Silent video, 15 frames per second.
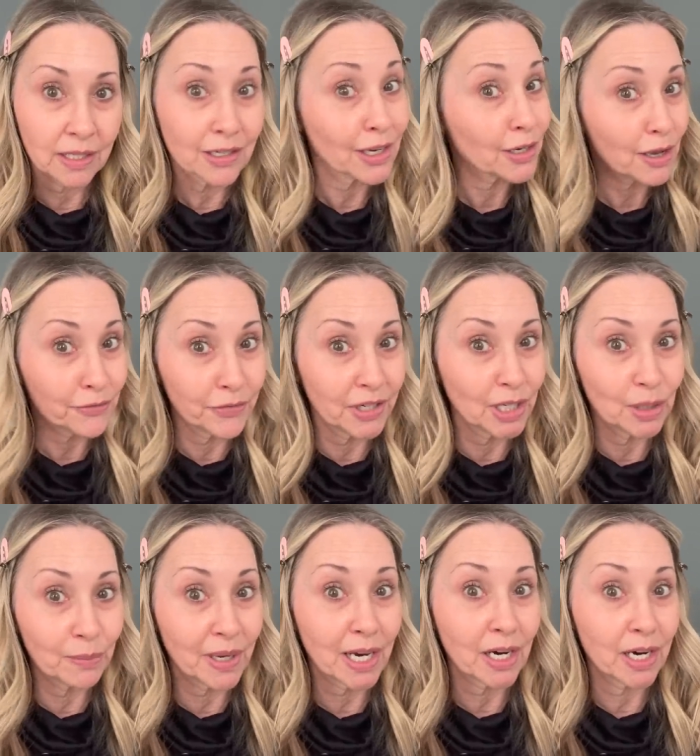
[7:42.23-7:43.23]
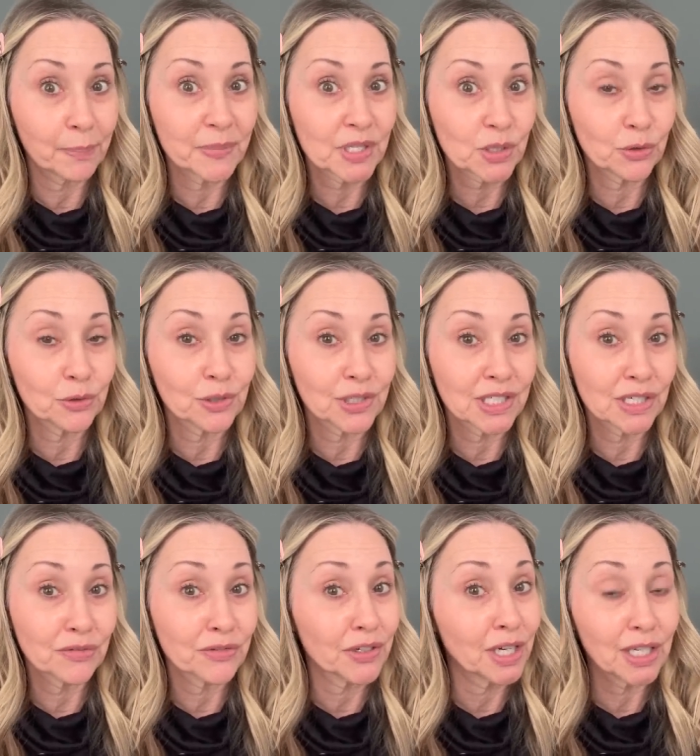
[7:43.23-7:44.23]
Not all vegan makeup is
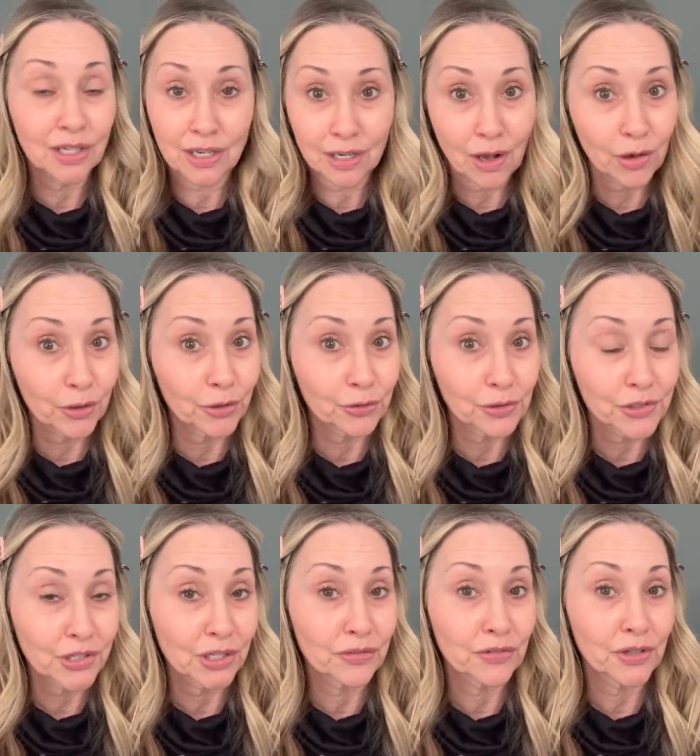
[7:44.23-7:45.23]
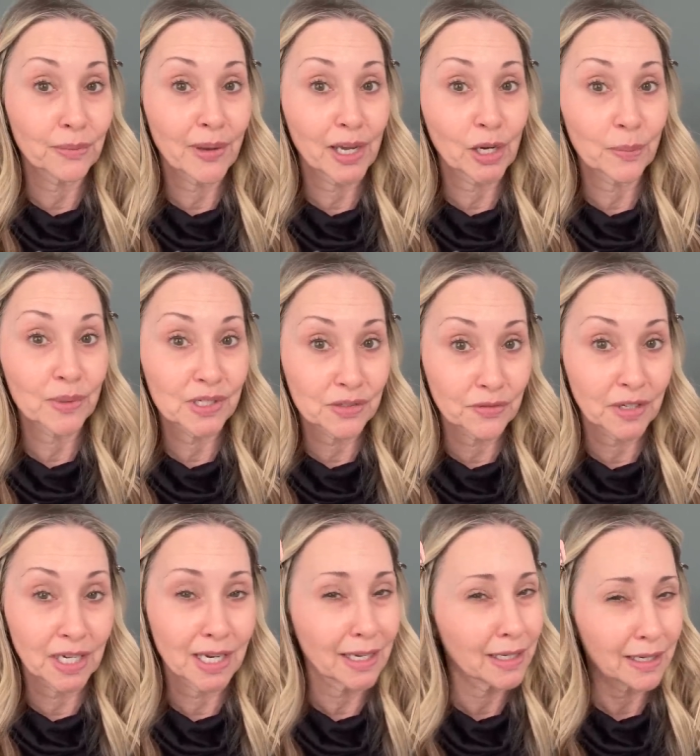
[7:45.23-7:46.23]
cruelty-free and not all cruelty-free makeup is
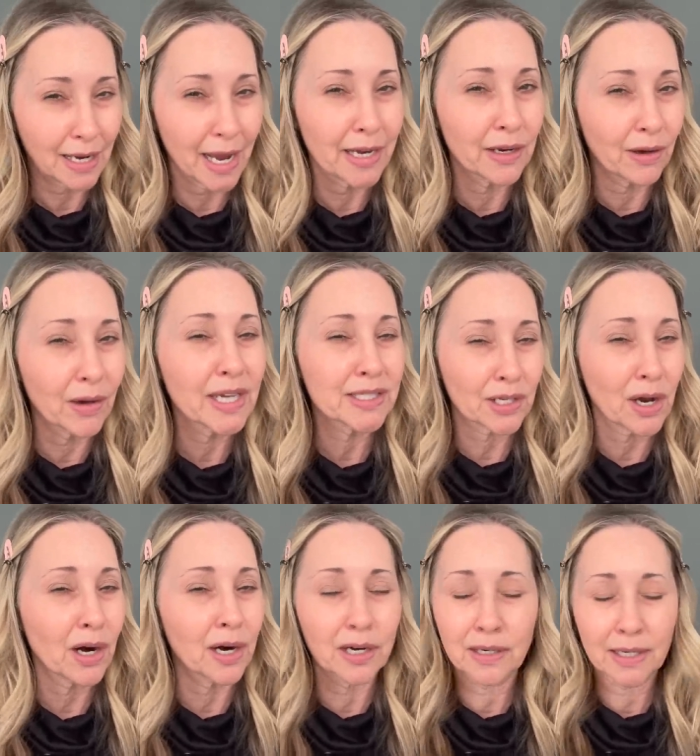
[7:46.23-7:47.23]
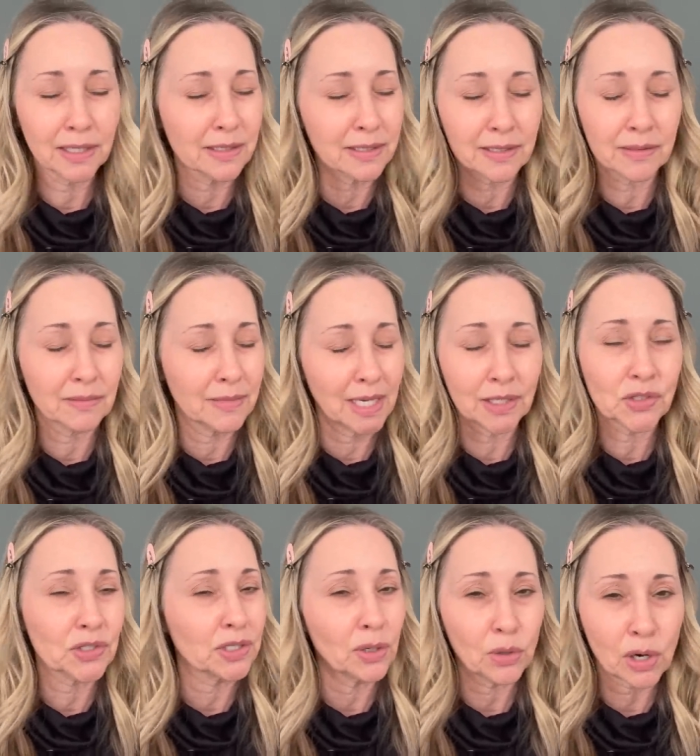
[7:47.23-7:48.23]
vegan. I know, it's hard. It's it's
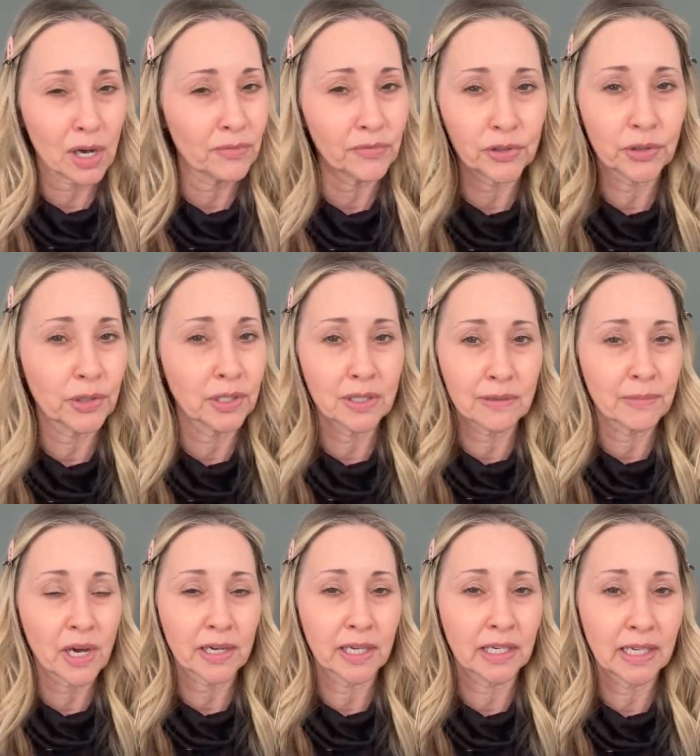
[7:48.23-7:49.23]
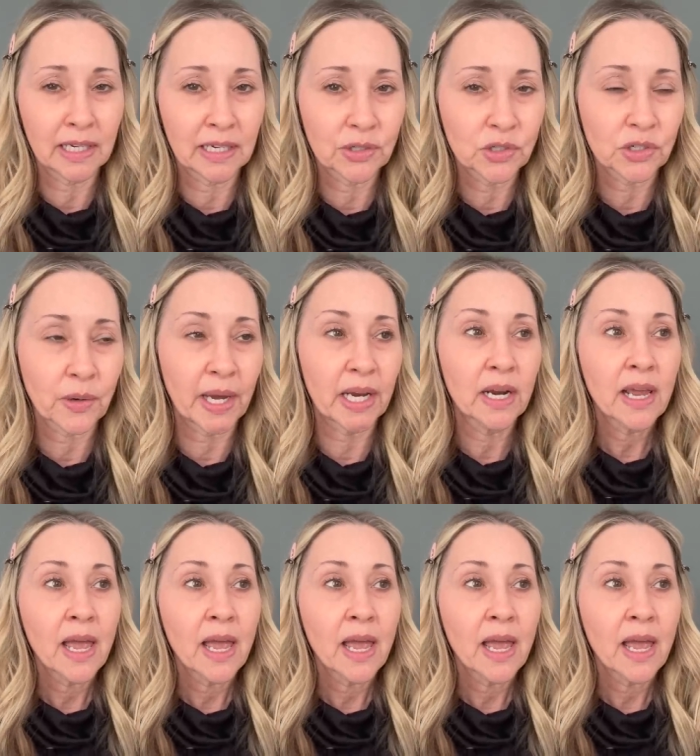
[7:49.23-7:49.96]
so convoluted, I'm not going to get into it.